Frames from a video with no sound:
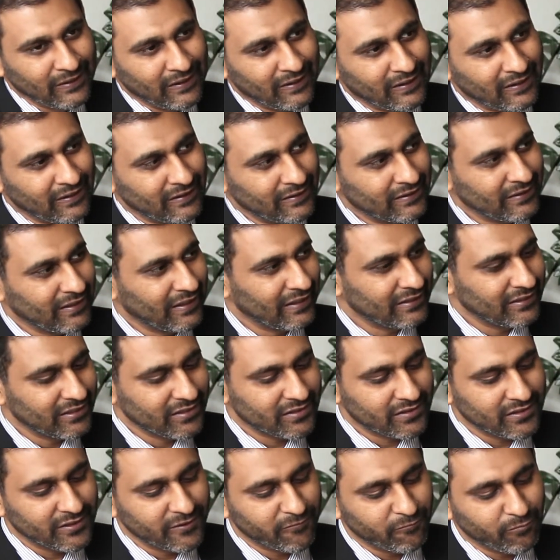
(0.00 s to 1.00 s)
I
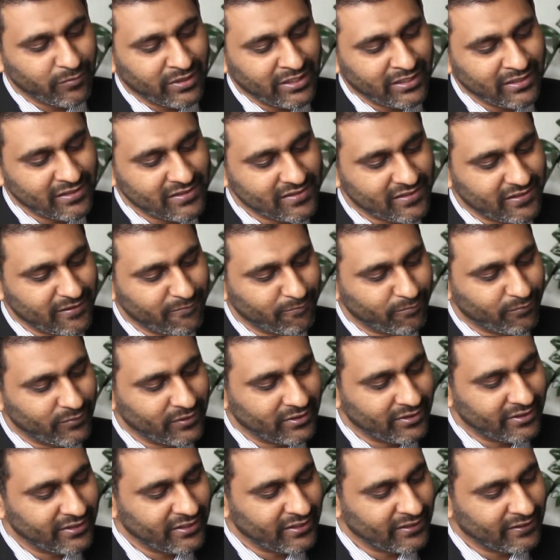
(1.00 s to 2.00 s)
just give my
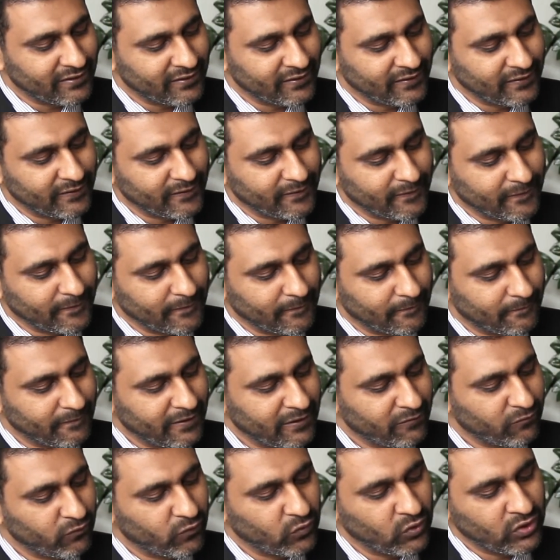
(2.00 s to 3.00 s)
example that
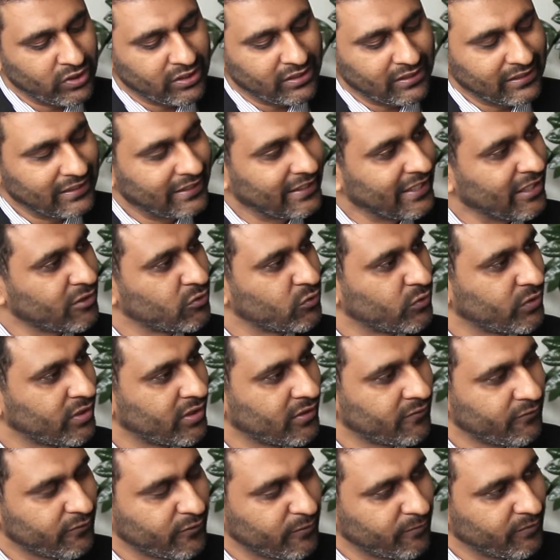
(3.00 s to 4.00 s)
when we
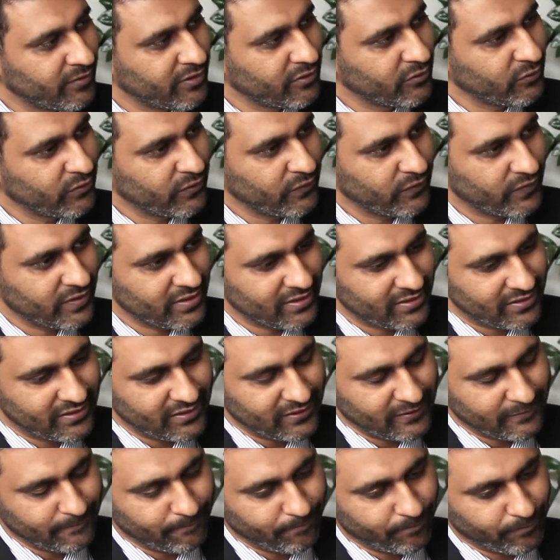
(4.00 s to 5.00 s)
graduate from the
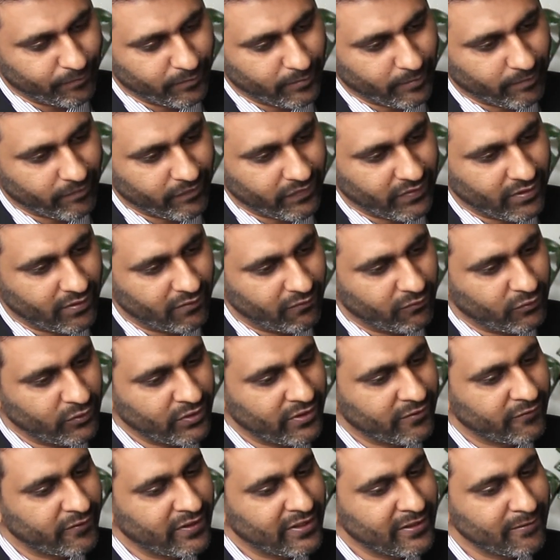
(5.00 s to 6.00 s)
university,
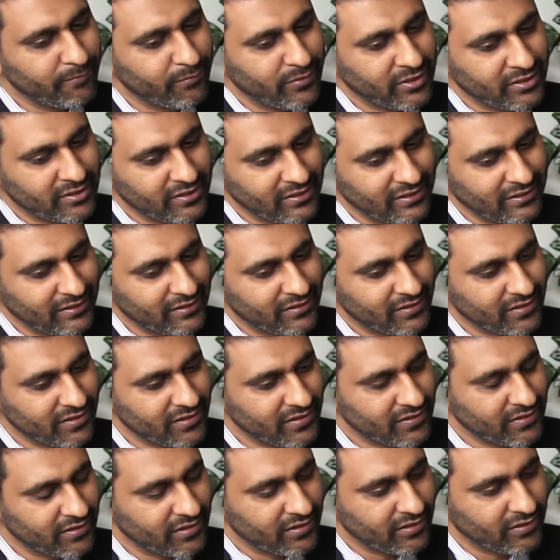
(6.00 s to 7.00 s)
we are very much
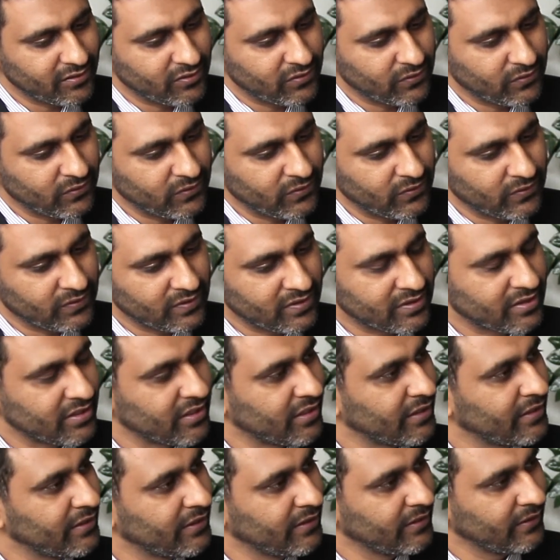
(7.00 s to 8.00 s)
interested to
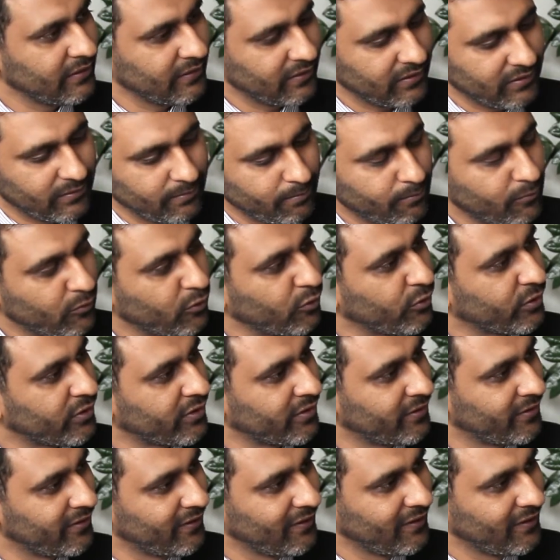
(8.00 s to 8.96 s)
study more,